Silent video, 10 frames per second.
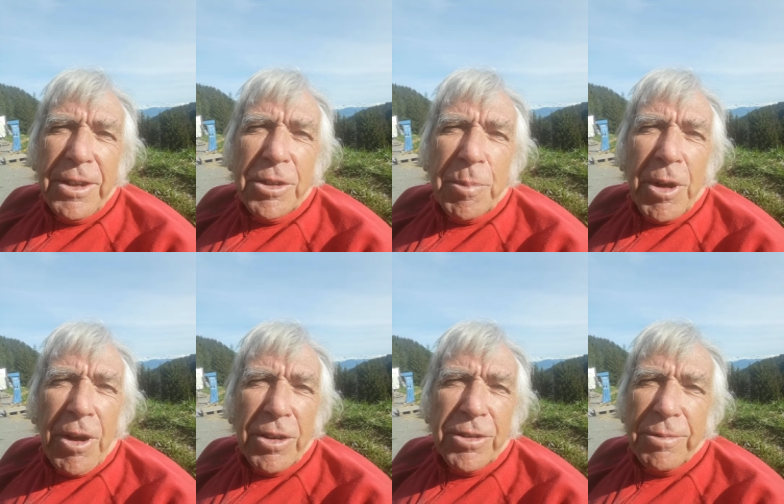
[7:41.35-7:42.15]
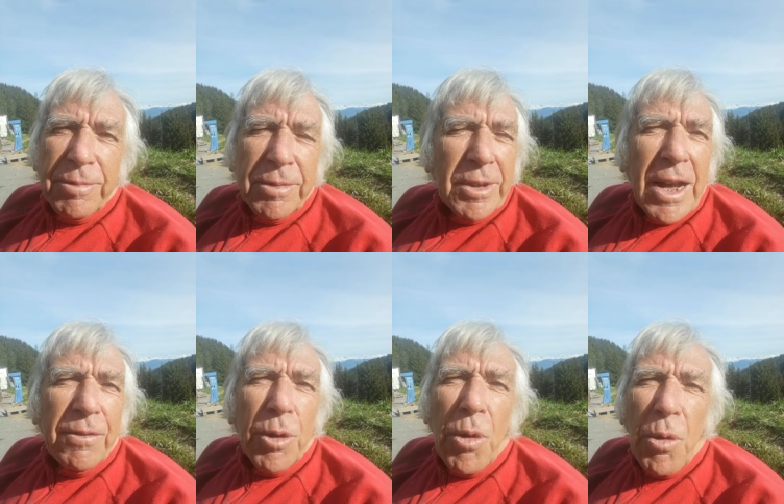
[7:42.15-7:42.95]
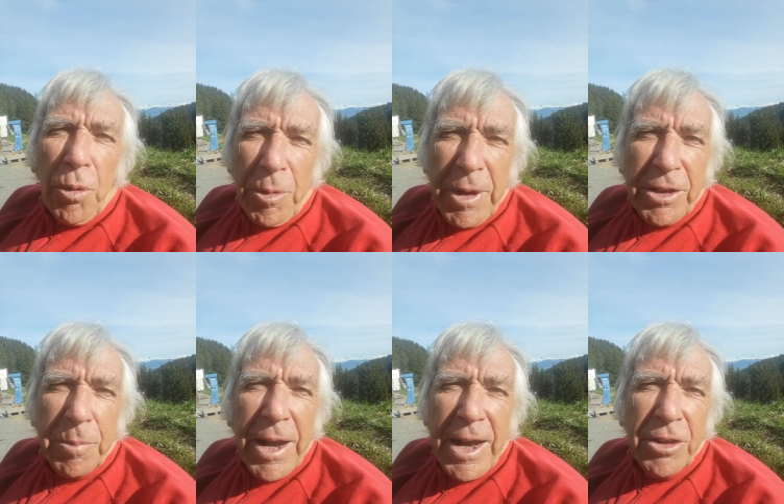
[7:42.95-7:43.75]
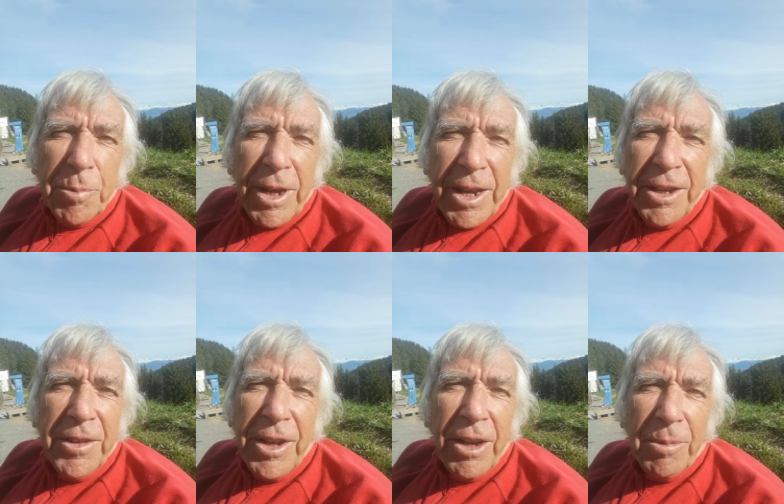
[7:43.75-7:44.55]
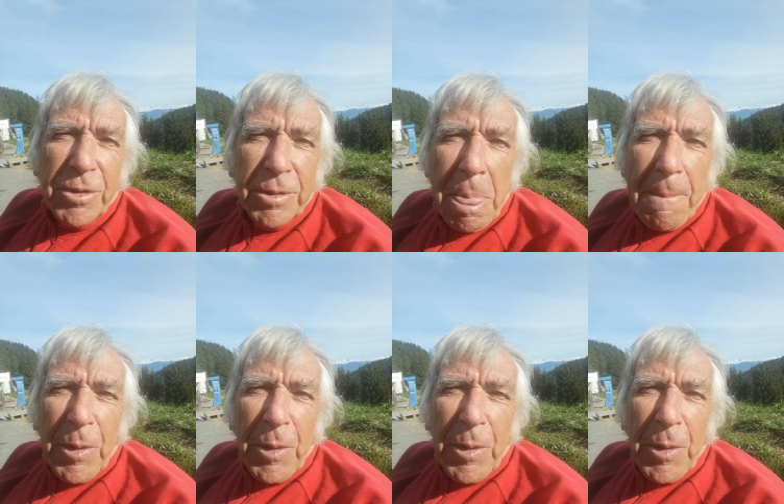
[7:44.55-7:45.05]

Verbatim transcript: These bars have all the best bands playing in the Alps.